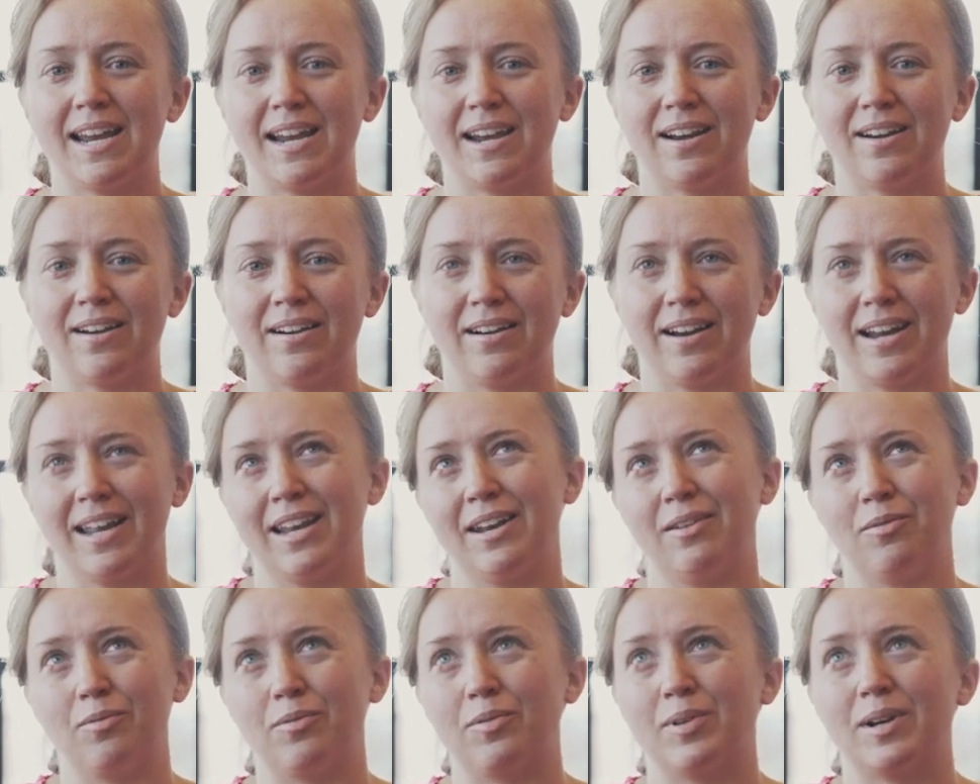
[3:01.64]
here
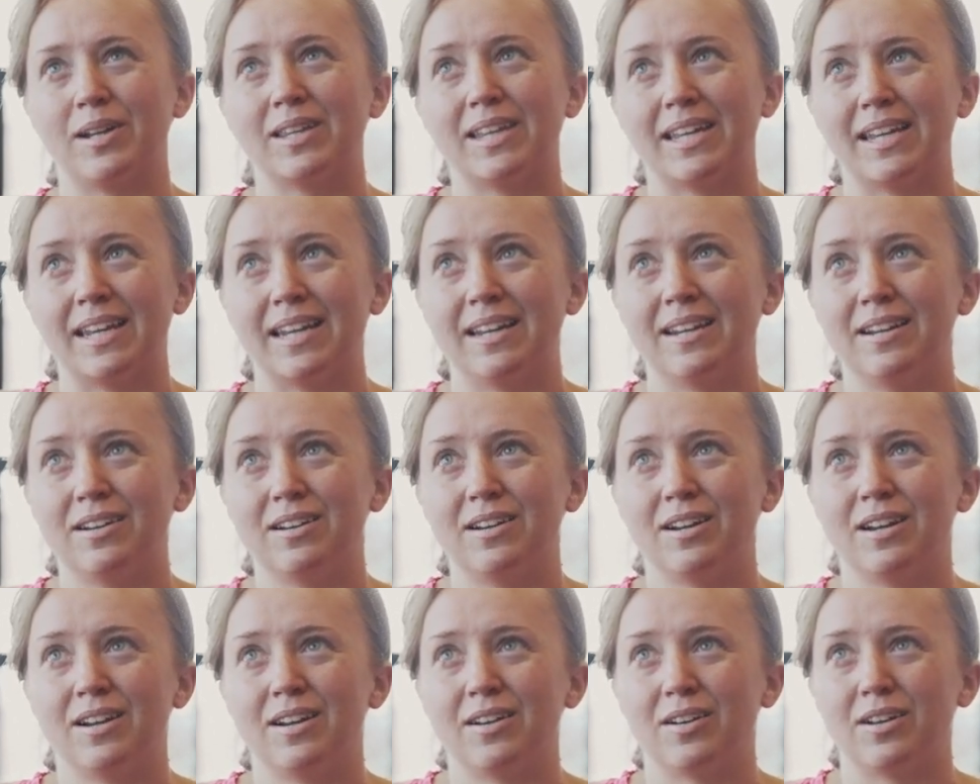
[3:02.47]
and really
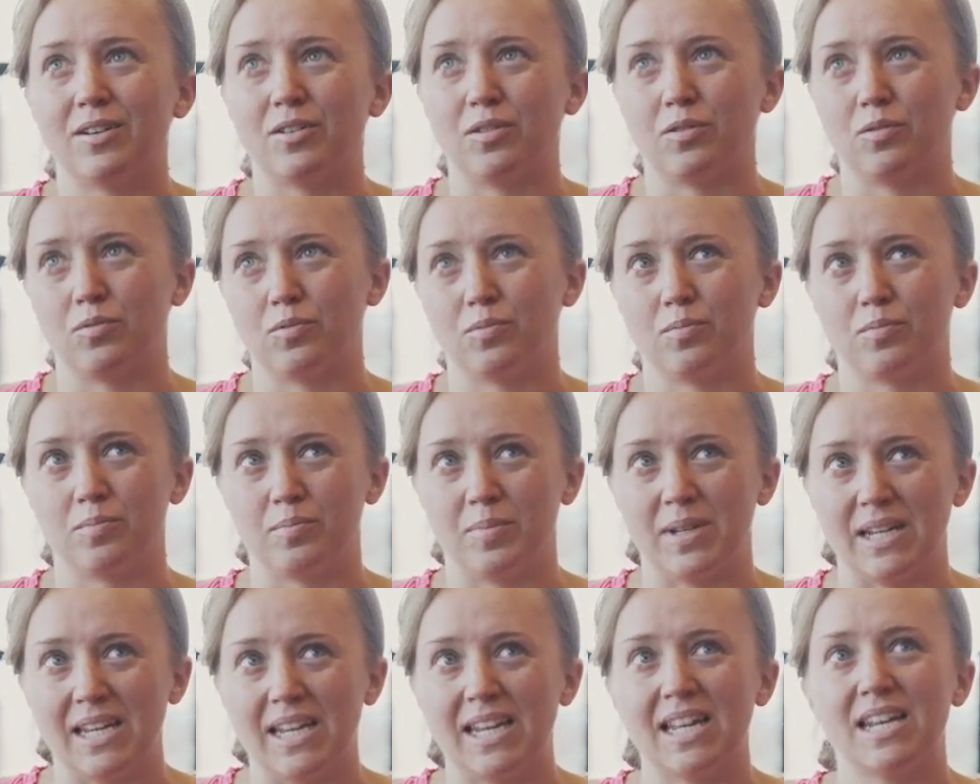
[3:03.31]

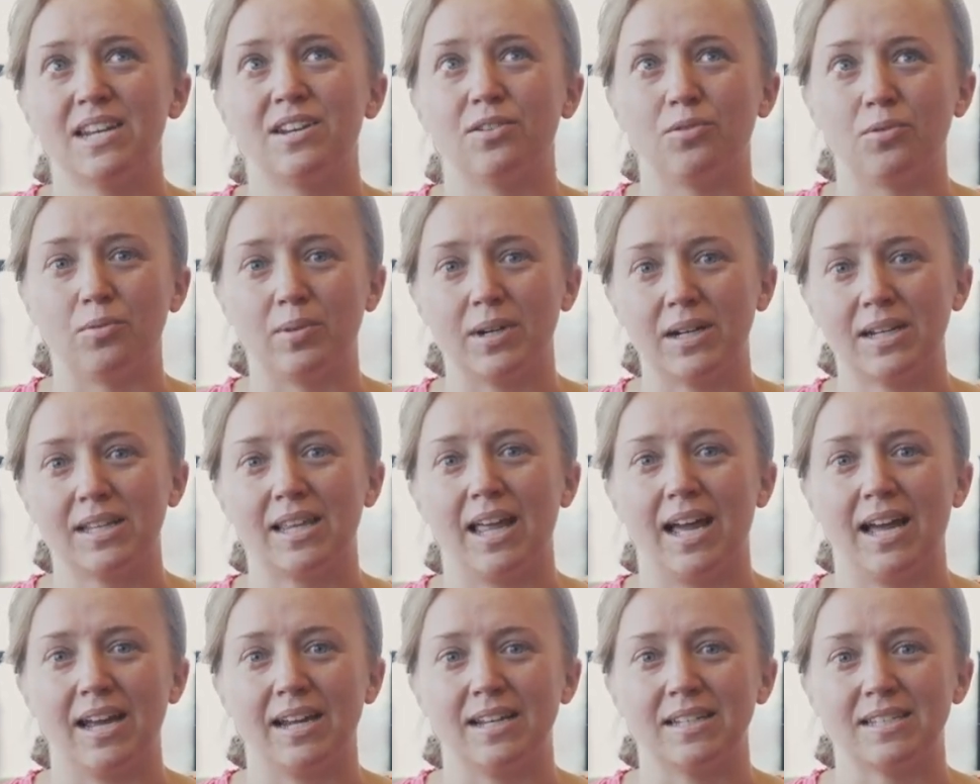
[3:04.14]
begin to
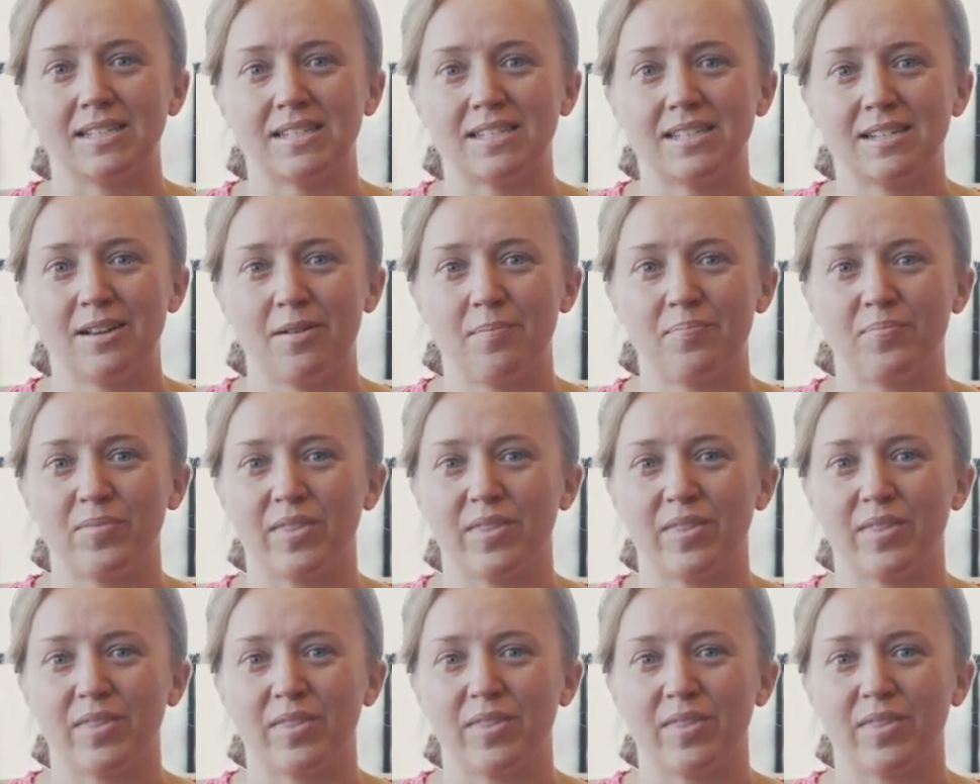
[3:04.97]
realize